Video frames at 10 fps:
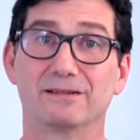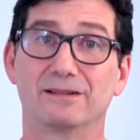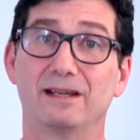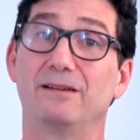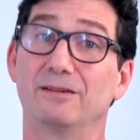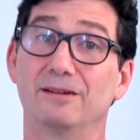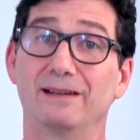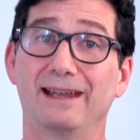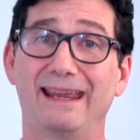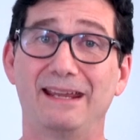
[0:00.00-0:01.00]
Okay,
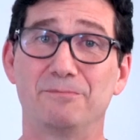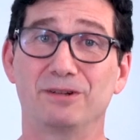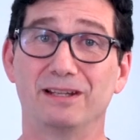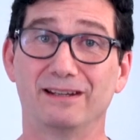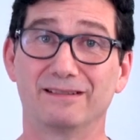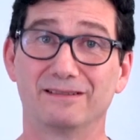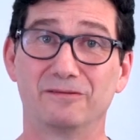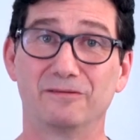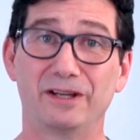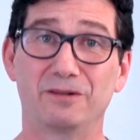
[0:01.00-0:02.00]
hand breathing,
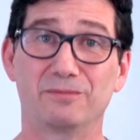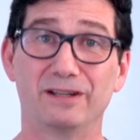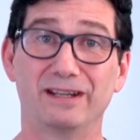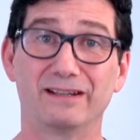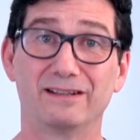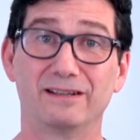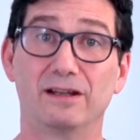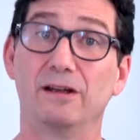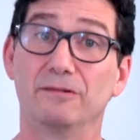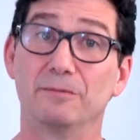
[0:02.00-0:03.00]
finger breathing.
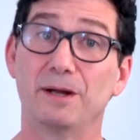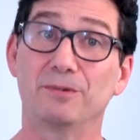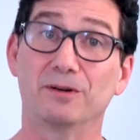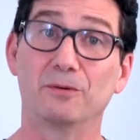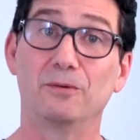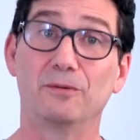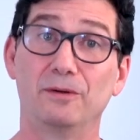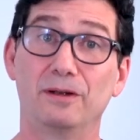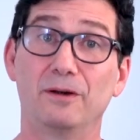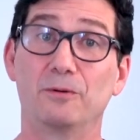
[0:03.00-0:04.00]
Remember,
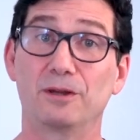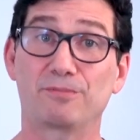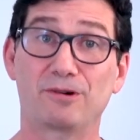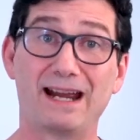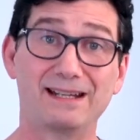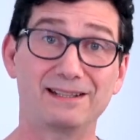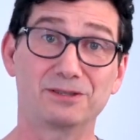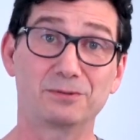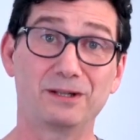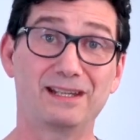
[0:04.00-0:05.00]
with
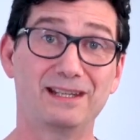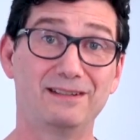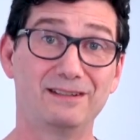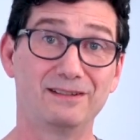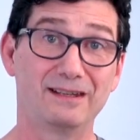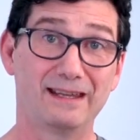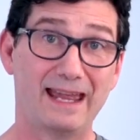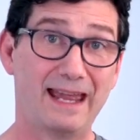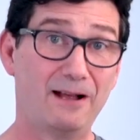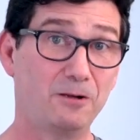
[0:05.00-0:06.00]
practice, we can
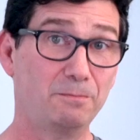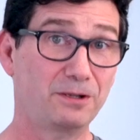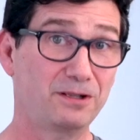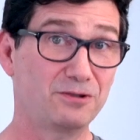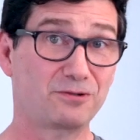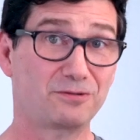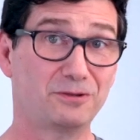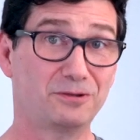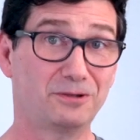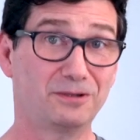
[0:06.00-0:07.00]
help
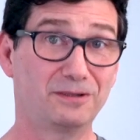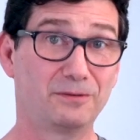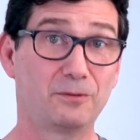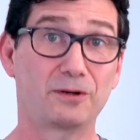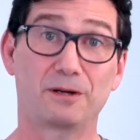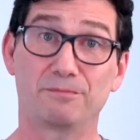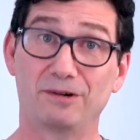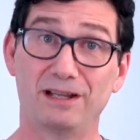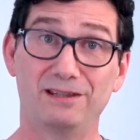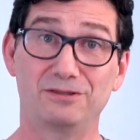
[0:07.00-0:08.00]
control what our
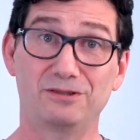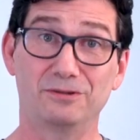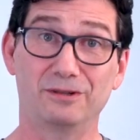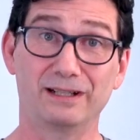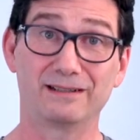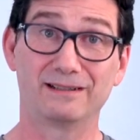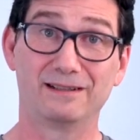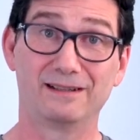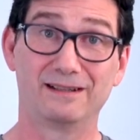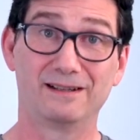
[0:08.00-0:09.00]
breath is doing
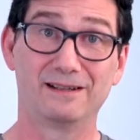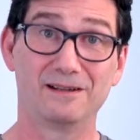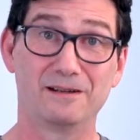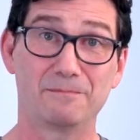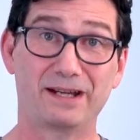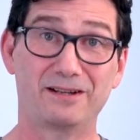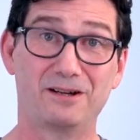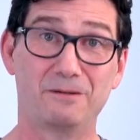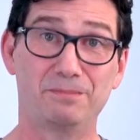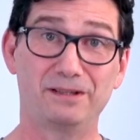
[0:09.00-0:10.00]
by
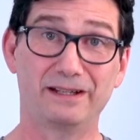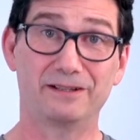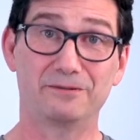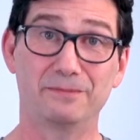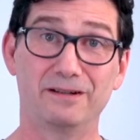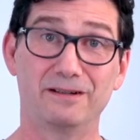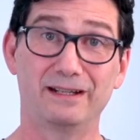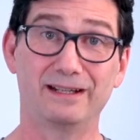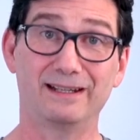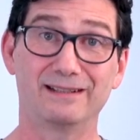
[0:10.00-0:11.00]
coupling it or
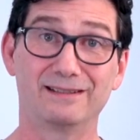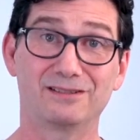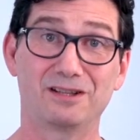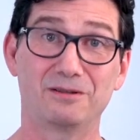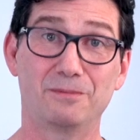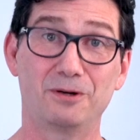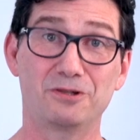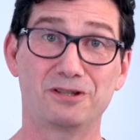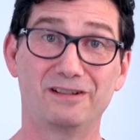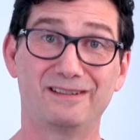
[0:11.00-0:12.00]
marrying it to the
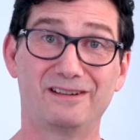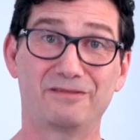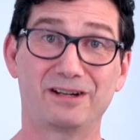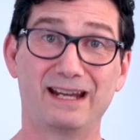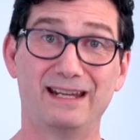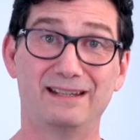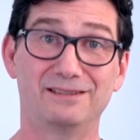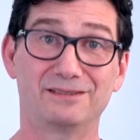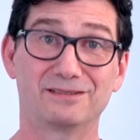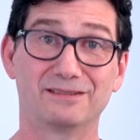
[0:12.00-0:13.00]
motion of our
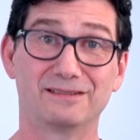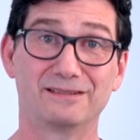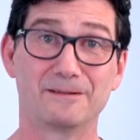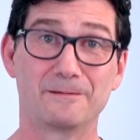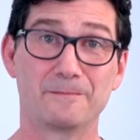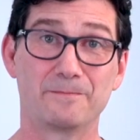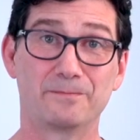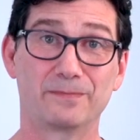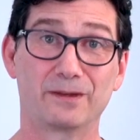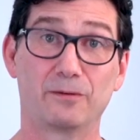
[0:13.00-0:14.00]
hands
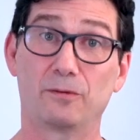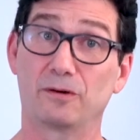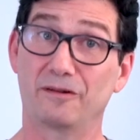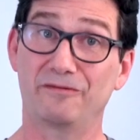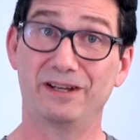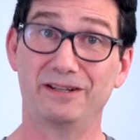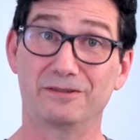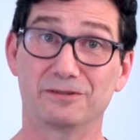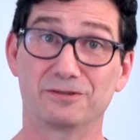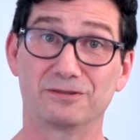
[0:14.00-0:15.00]
or our
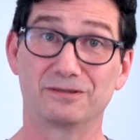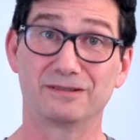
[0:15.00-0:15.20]
fingers.